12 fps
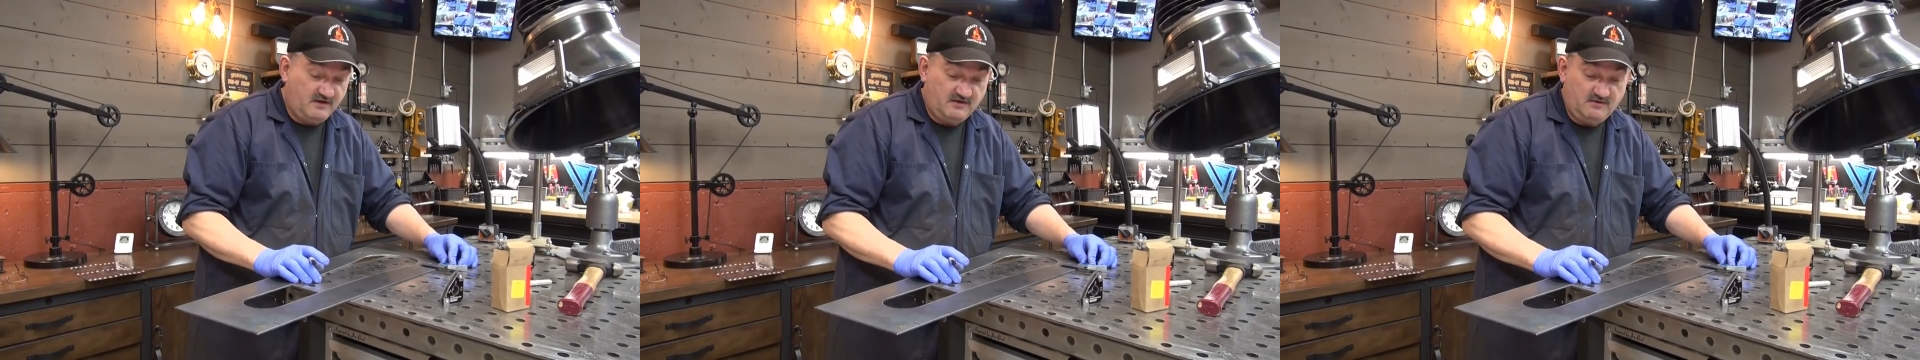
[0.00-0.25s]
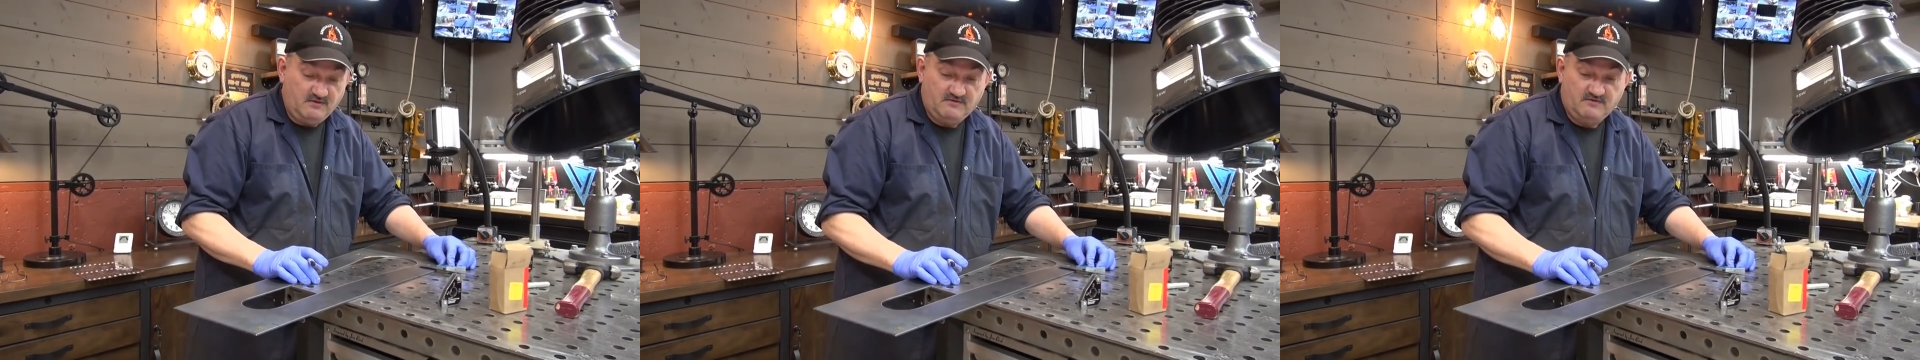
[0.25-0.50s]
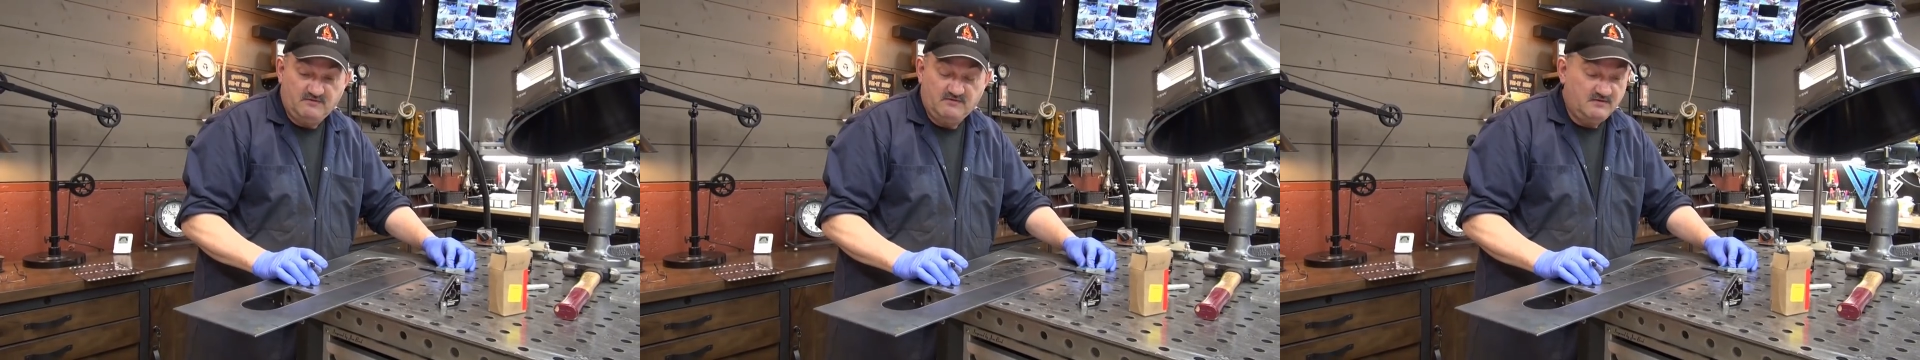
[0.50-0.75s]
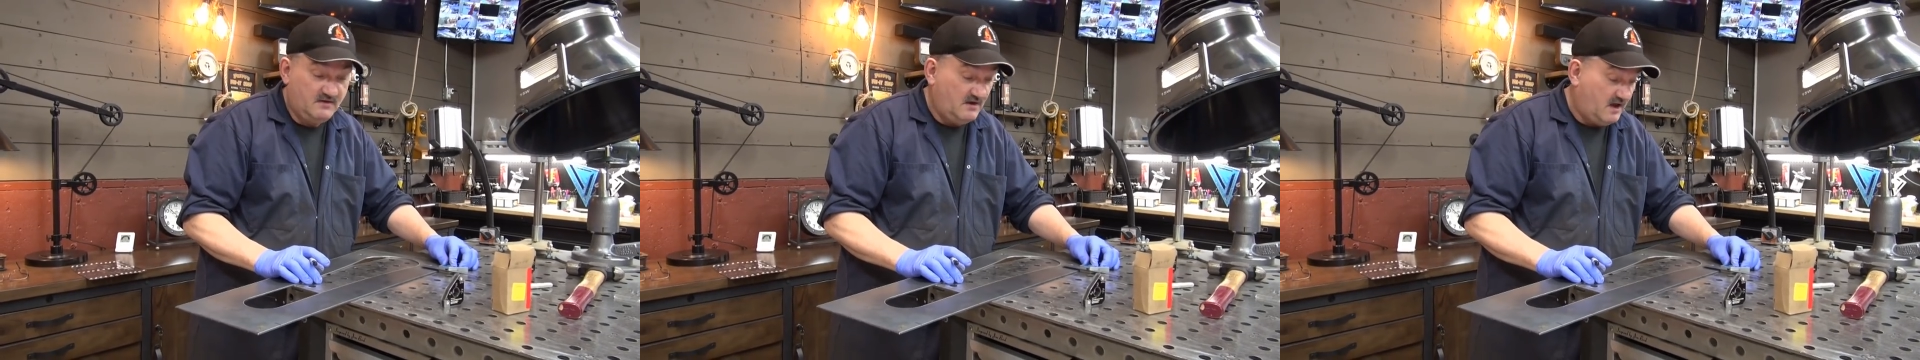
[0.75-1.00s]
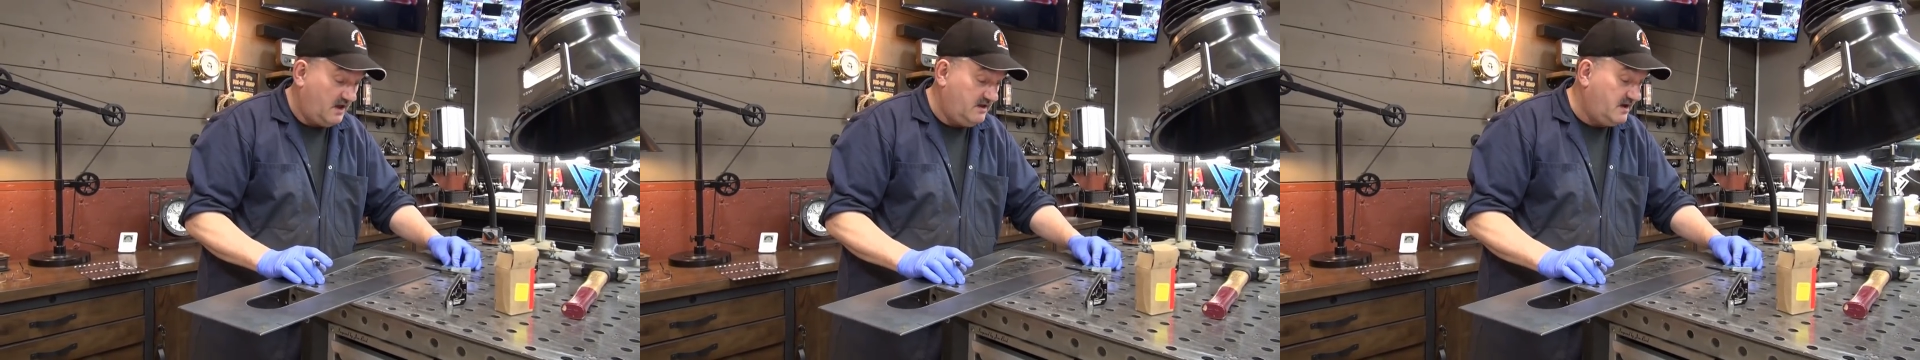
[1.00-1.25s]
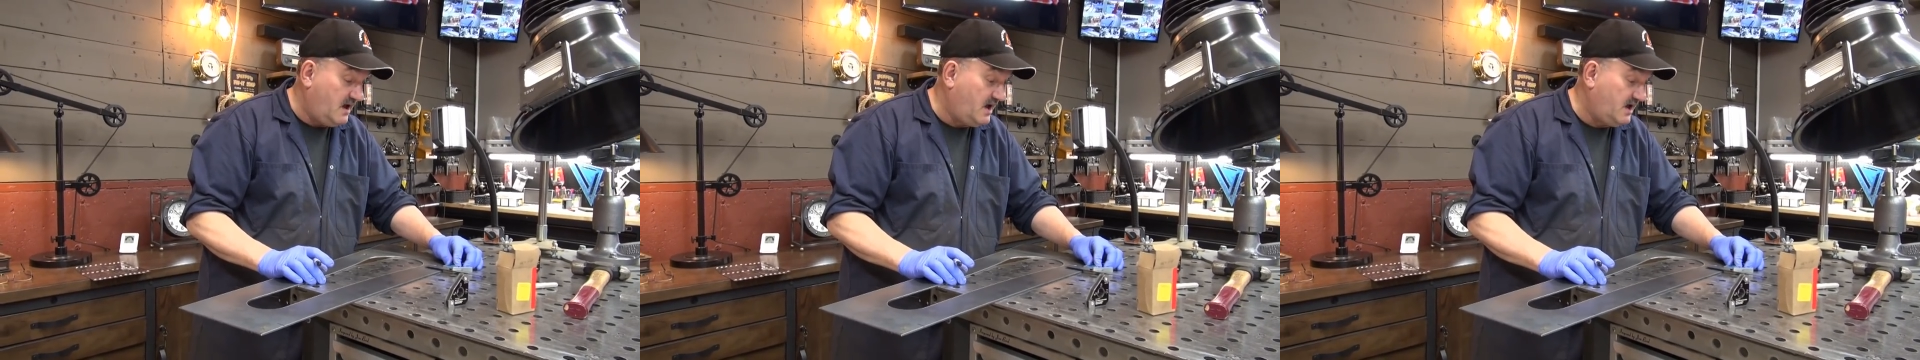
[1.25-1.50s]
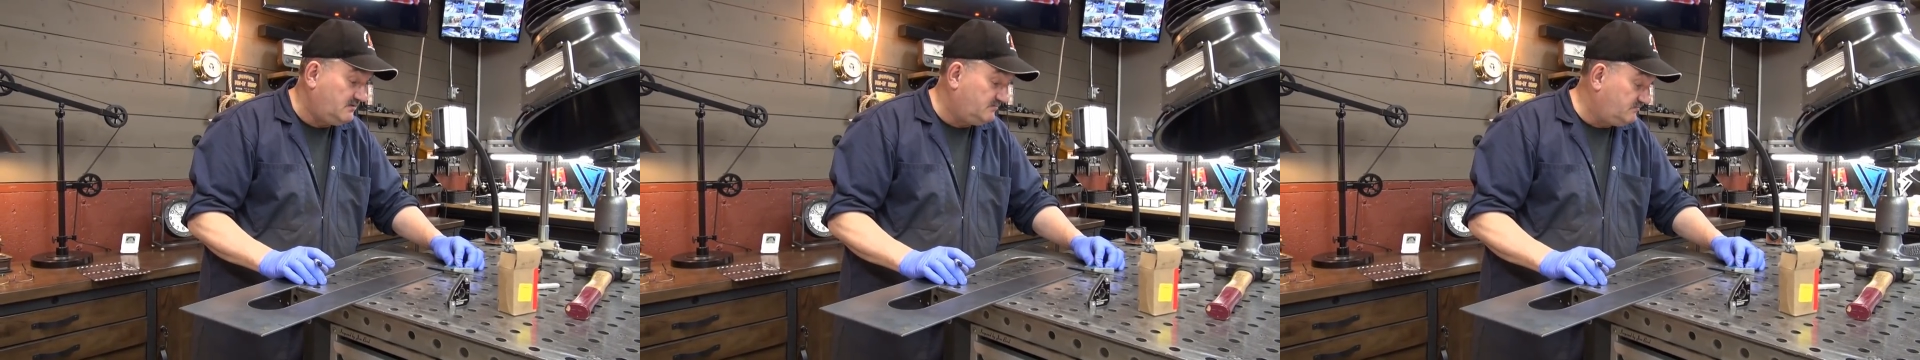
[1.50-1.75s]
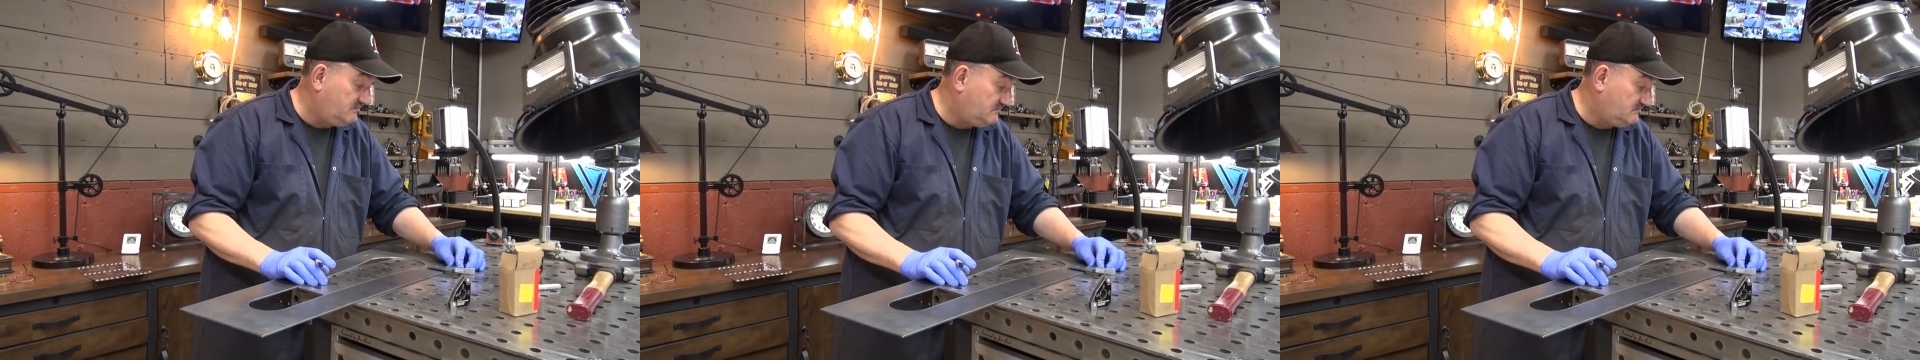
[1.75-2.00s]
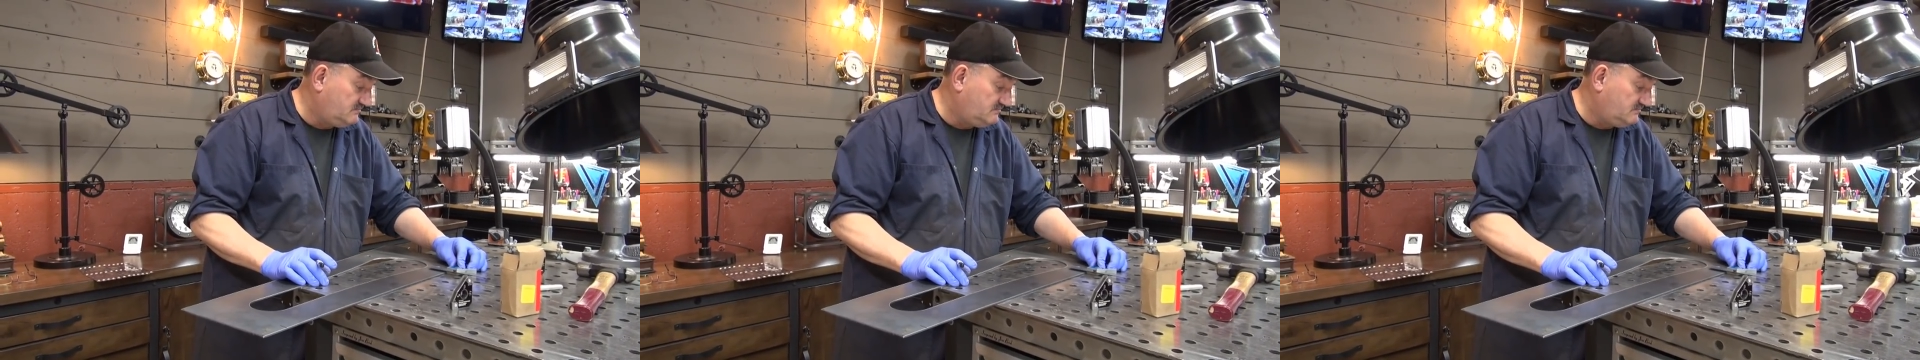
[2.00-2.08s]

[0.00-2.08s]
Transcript: could use a non